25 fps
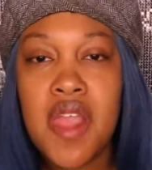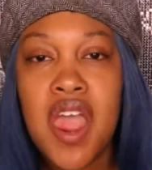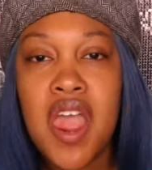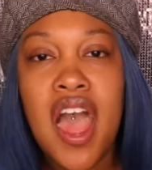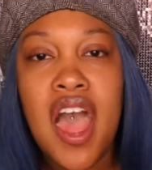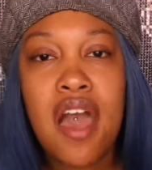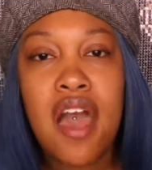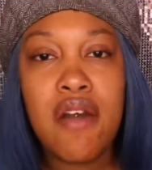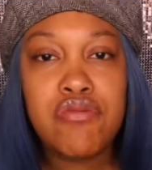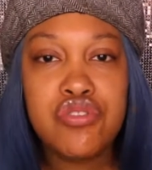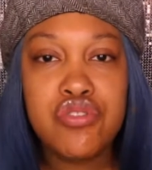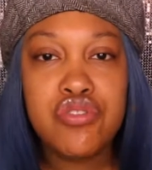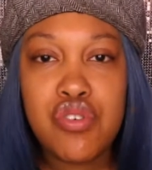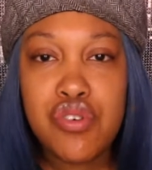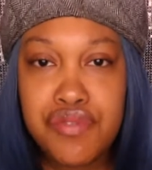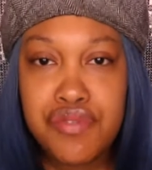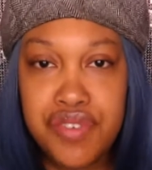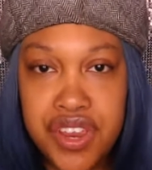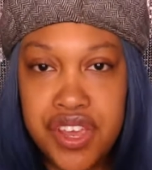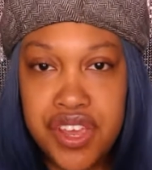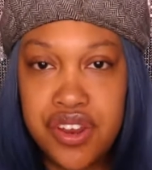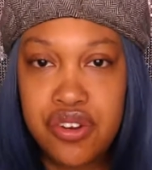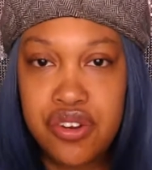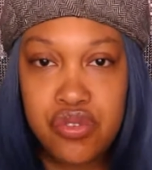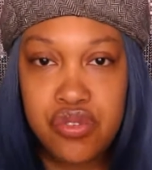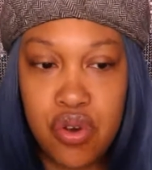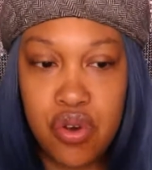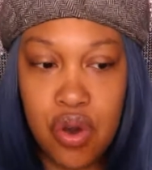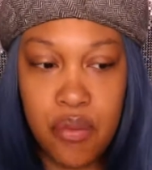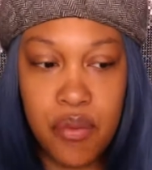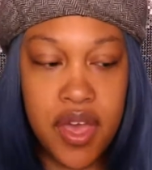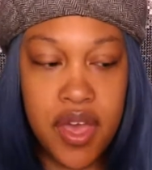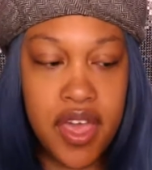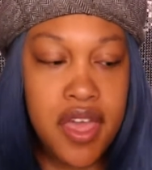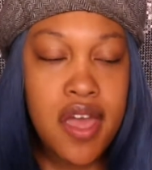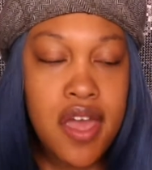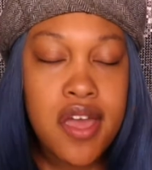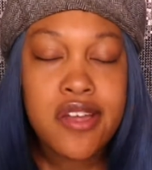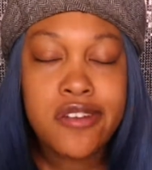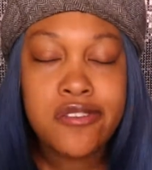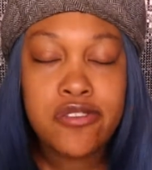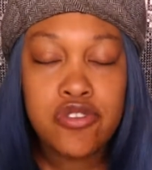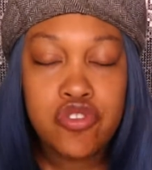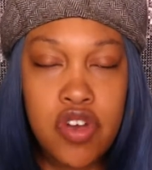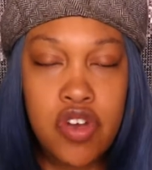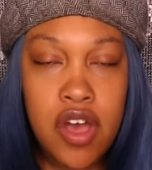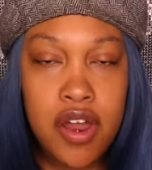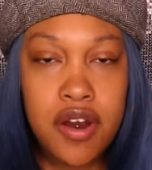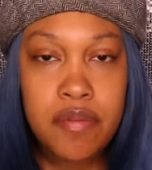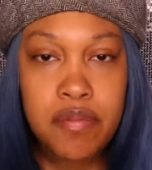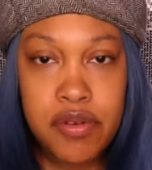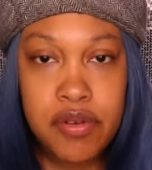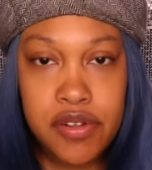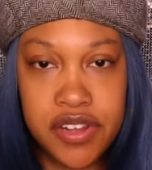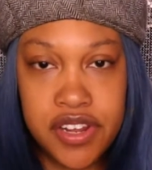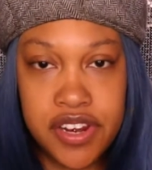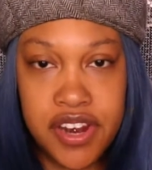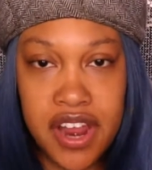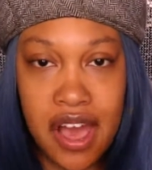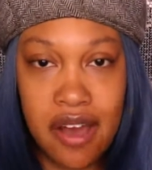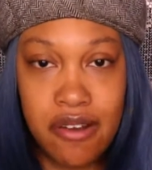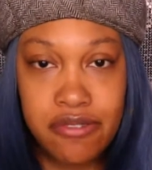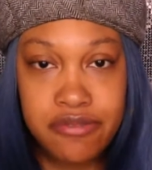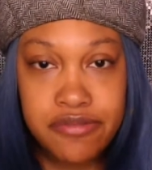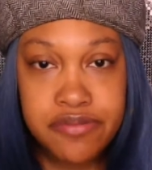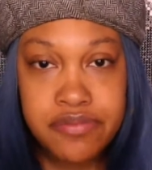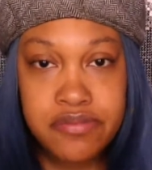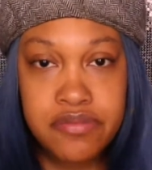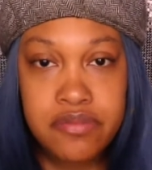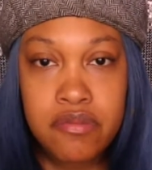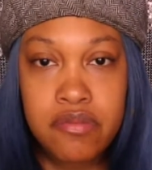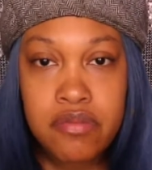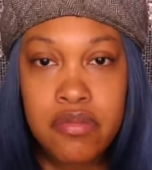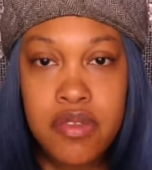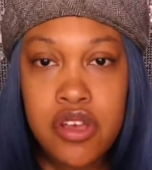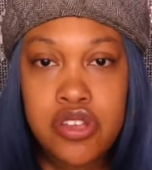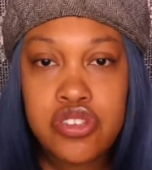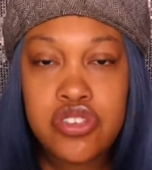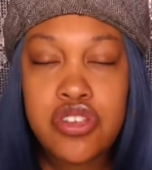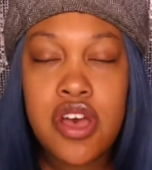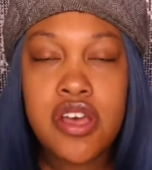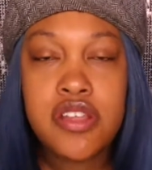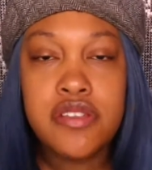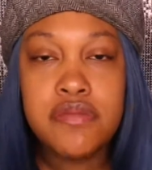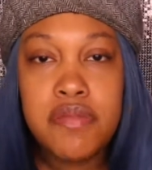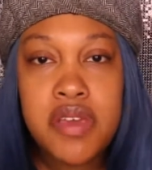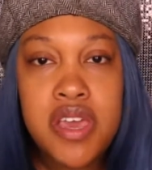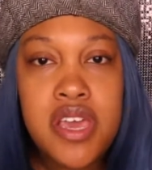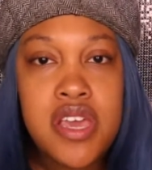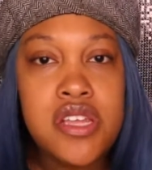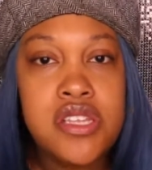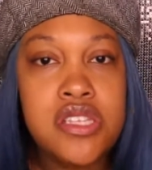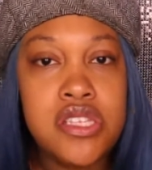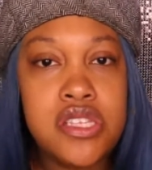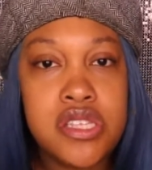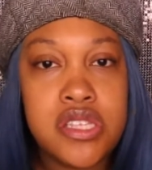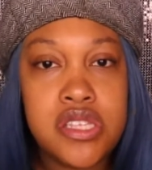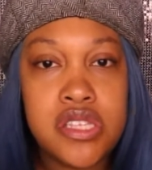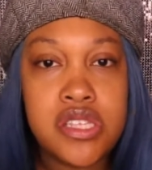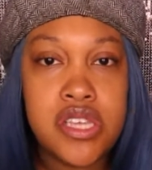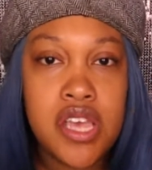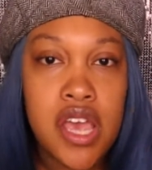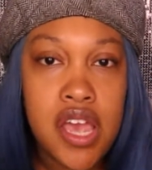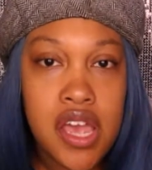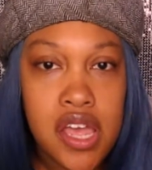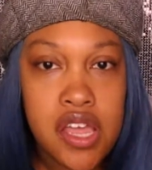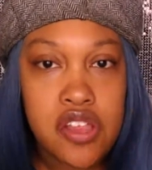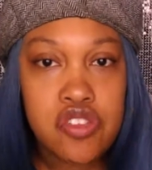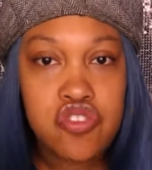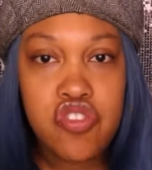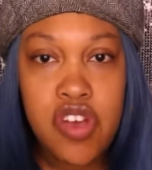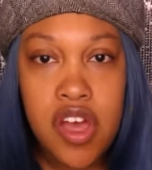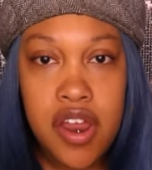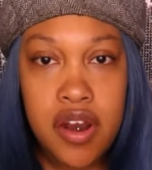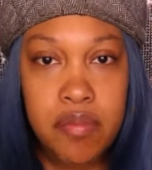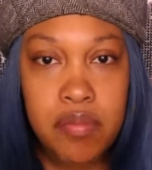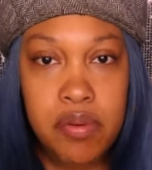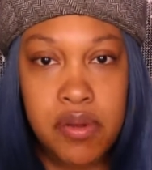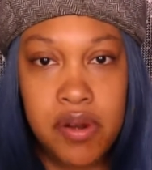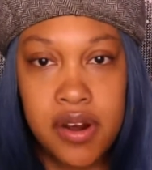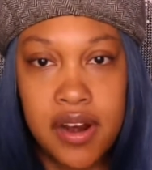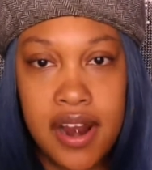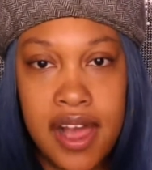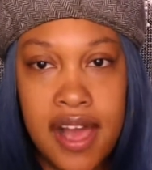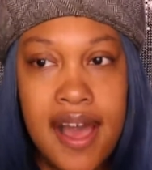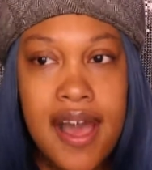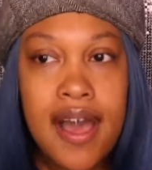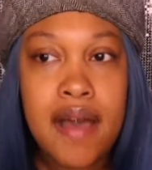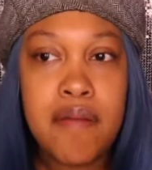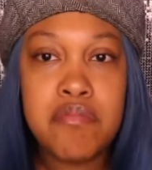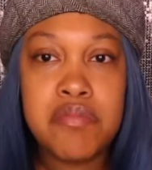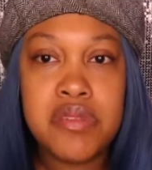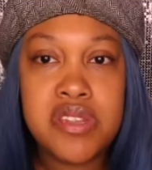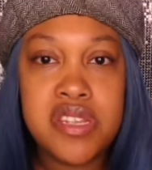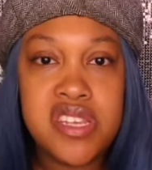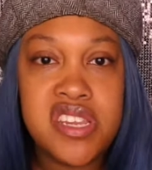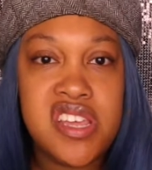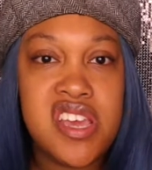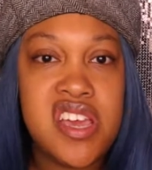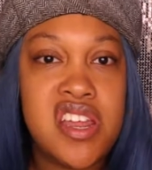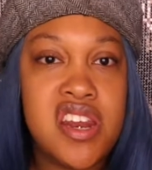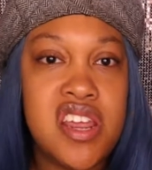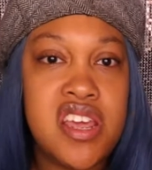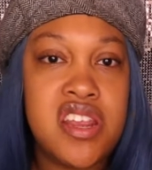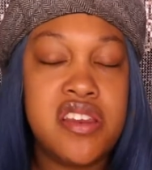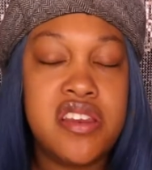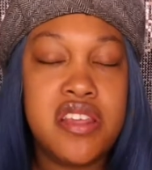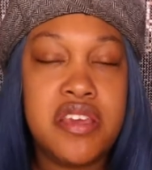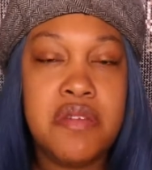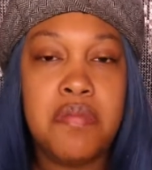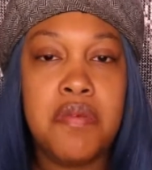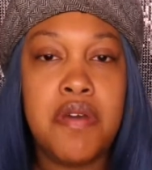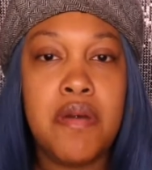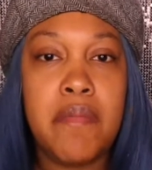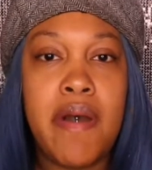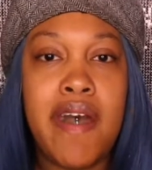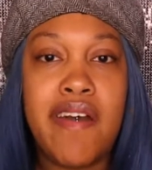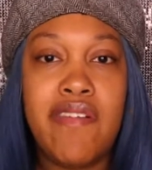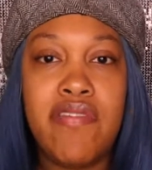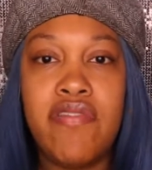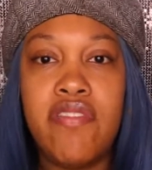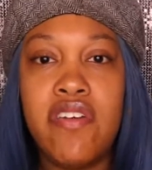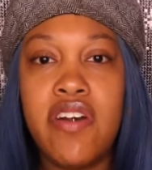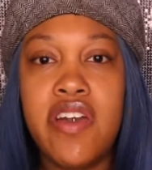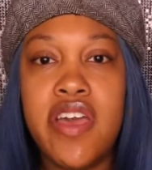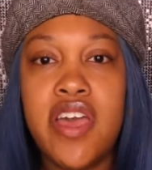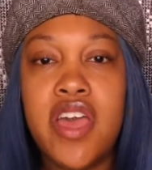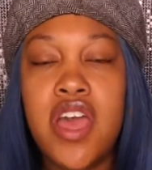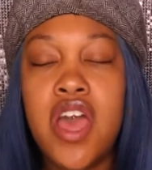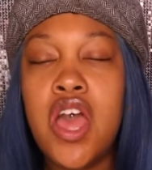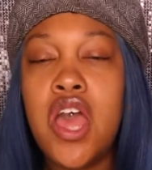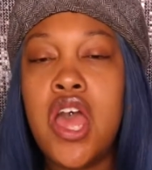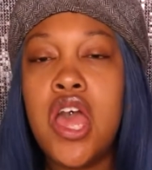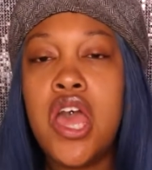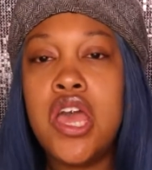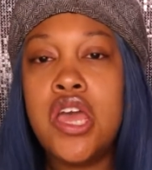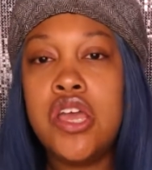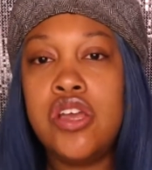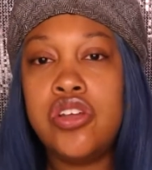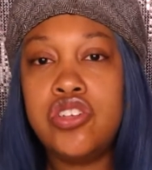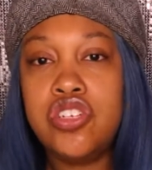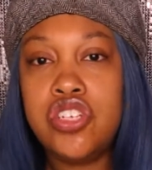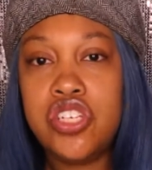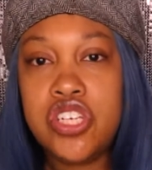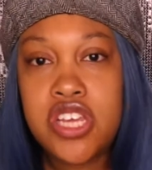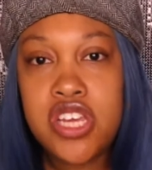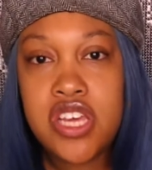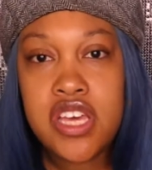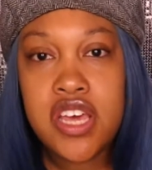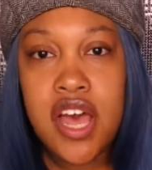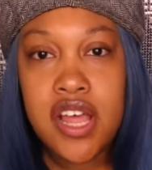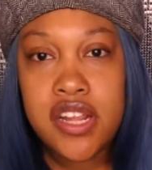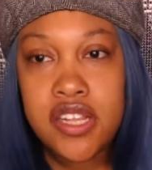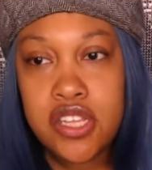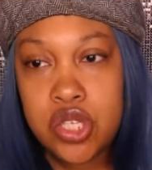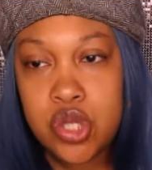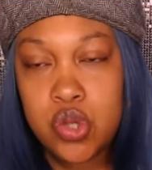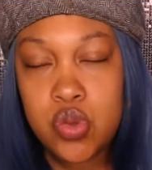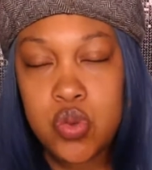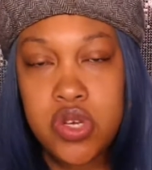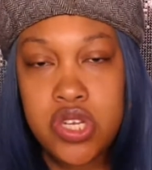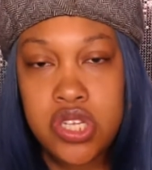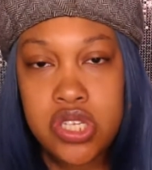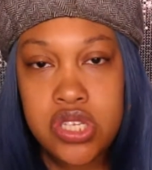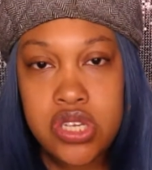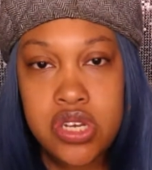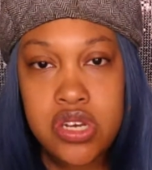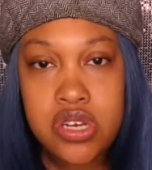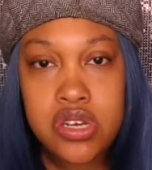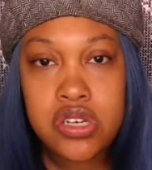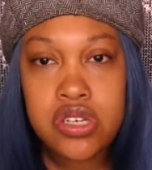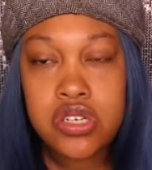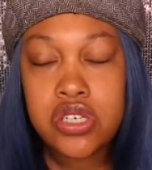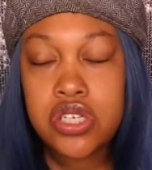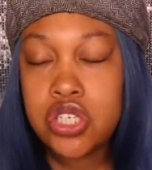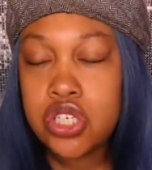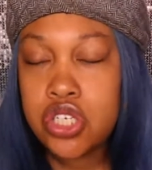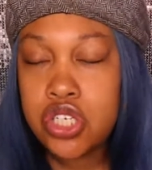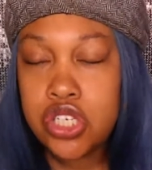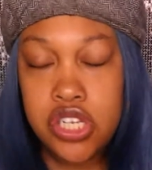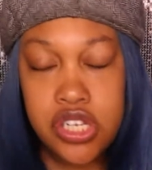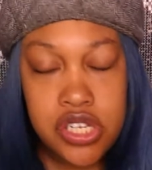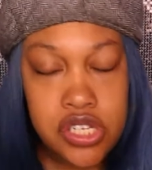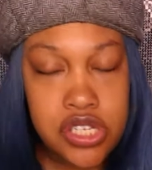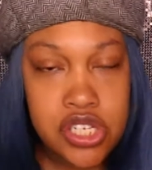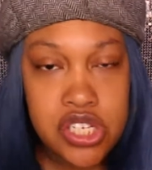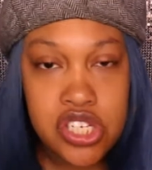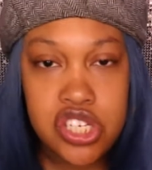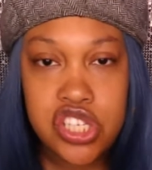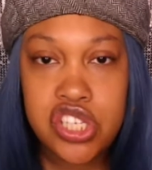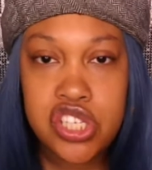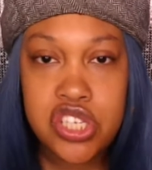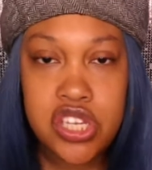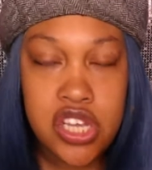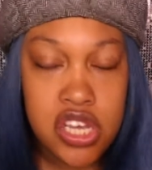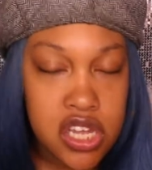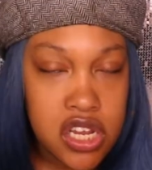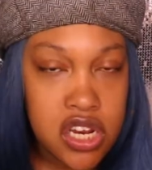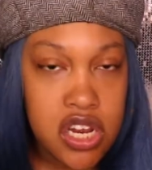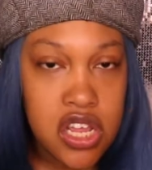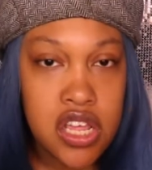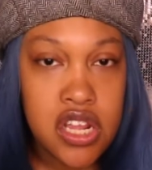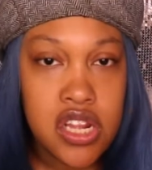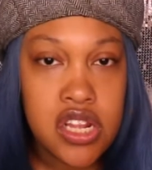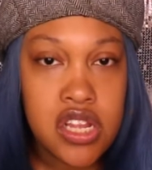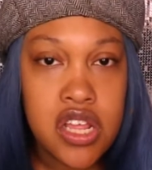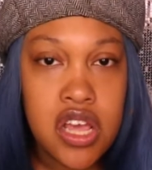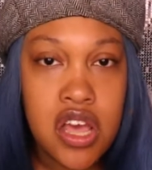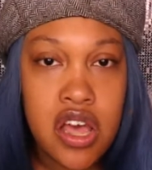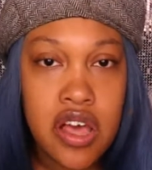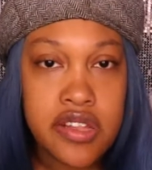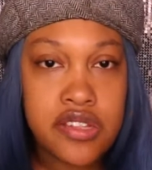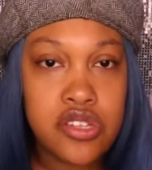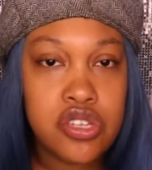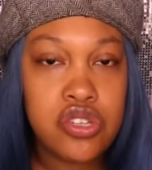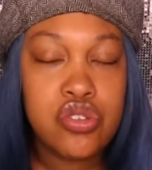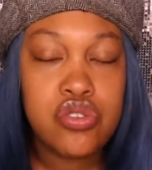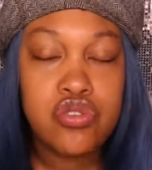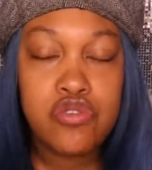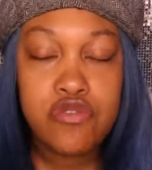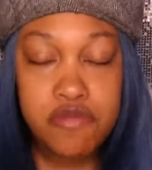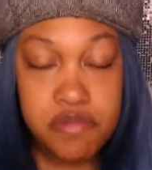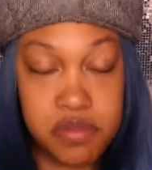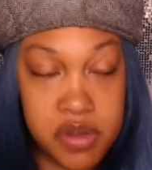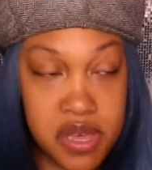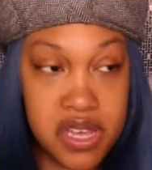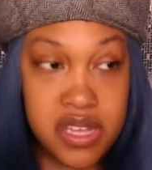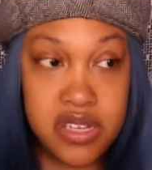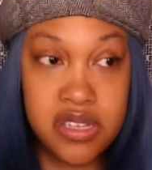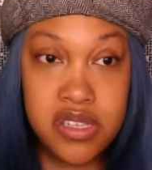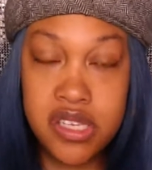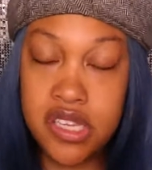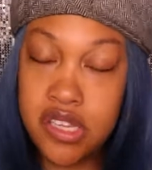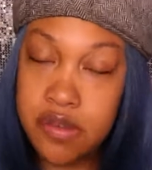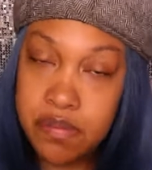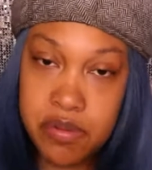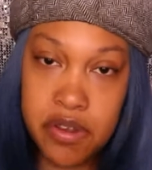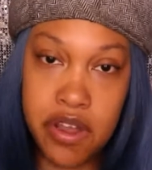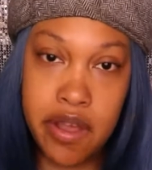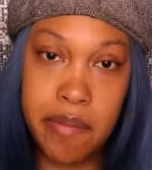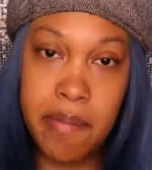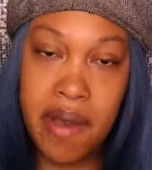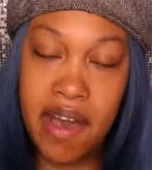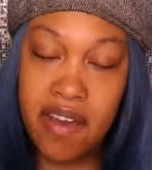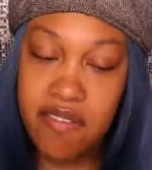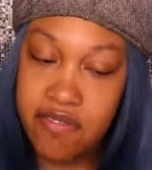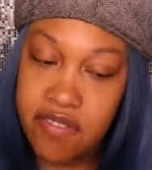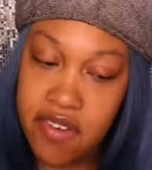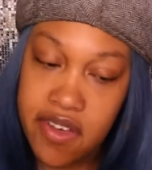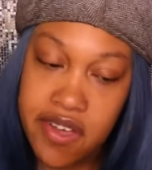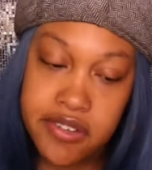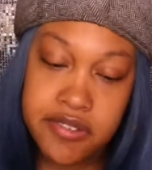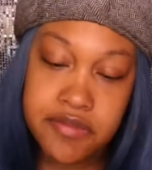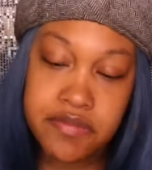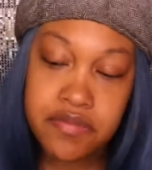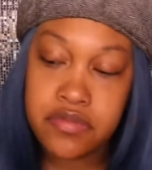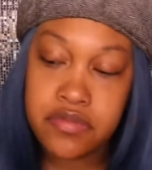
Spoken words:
I was over in the doorway trying to pull it out. So it's me digging, trying to pull it out. I'm digging it deep in my foot. She got the tweezer. She just digging it, the toothpick deeper in my foot.